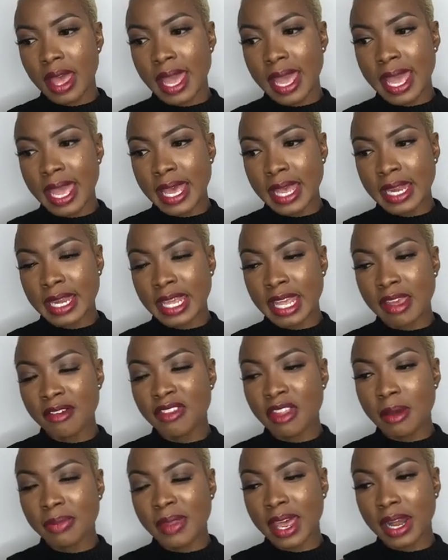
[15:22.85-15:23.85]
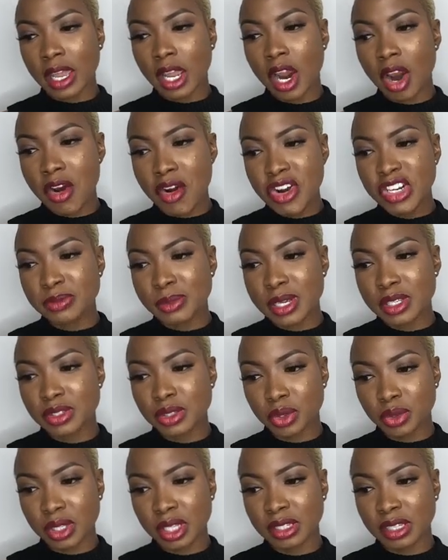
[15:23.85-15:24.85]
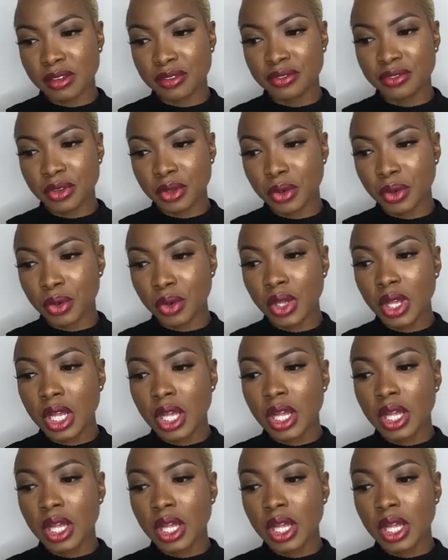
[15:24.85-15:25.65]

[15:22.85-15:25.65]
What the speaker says: and give them that encouragement so that they feel